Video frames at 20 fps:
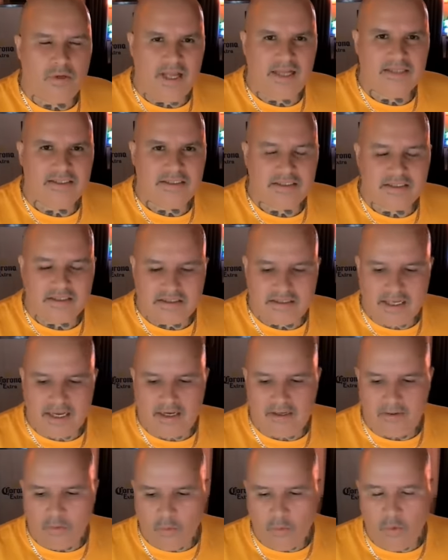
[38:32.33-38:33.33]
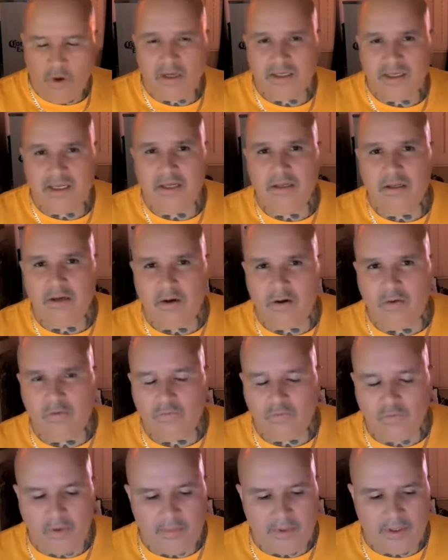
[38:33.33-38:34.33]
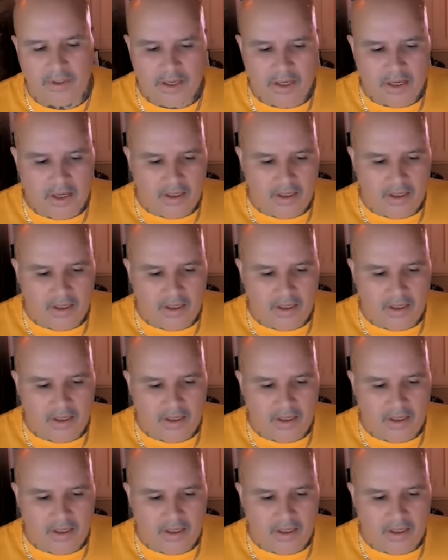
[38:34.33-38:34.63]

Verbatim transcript: lessons that one can learn from it.